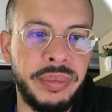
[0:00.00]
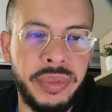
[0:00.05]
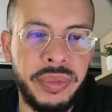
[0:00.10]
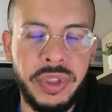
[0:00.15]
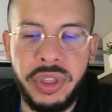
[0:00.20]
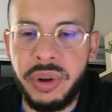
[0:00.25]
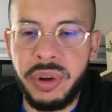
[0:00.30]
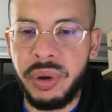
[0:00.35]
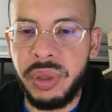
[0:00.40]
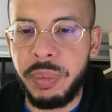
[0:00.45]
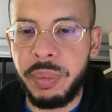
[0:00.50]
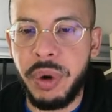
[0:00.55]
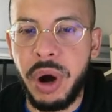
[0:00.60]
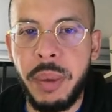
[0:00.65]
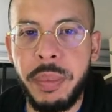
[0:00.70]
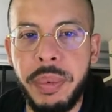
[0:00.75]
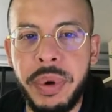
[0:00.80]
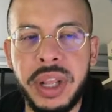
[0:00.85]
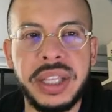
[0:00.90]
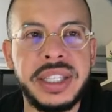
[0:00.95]
the
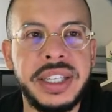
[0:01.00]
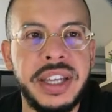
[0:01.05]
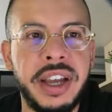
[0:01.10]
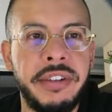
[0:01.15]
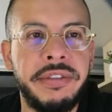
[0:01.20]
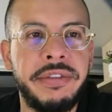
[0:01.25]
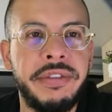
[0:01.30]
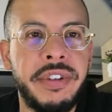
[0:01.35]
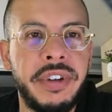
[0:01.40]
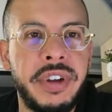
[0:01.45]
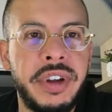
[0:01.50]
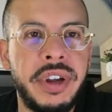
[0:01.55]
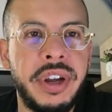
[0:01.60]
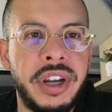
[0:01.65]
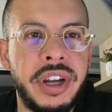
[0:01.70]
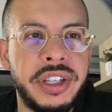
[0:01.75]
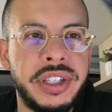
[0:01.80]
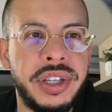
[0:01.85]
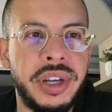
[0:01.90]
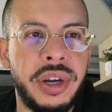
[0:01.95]
property itself.
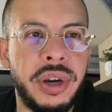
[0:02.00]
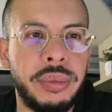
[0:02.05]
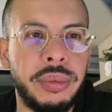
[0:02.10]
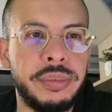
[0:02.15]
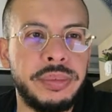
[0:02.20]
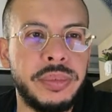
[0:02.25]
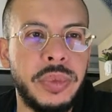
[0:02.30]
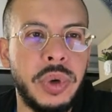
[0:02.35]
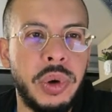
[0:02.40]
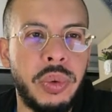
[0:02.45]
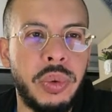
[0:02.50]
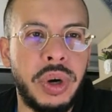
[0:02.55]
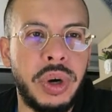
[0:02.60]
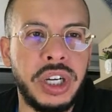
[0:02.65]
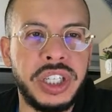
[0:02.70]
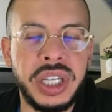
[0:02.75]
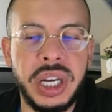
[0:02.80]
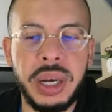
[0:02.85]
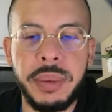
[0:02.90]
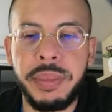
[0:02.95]
So we're just
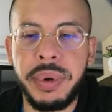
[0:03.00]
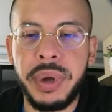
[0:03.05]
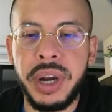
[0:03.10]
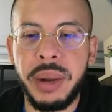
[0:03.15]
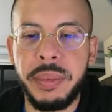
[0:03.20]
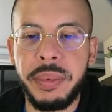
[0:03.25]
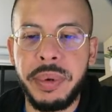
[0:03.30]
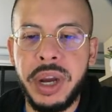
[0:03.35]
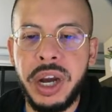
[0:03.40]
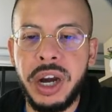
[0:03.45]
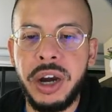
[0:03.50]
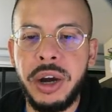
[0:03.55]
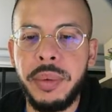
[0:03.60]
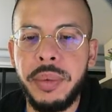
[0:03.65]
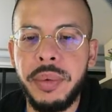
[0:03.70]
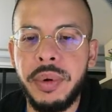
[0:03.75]
gonna put it up here